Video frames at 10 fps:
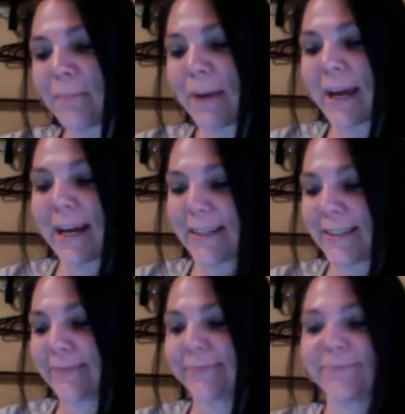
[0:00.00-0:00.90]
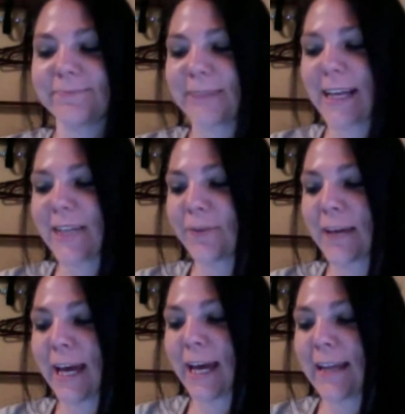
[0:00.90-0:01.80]
band? That's from
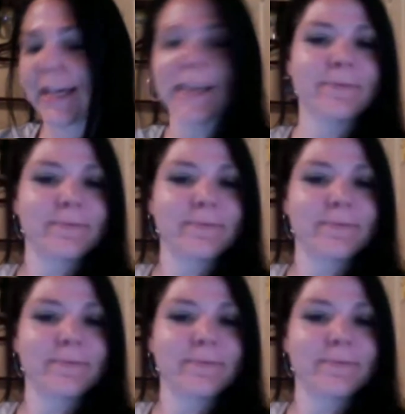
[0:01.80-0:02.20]
Kaylee.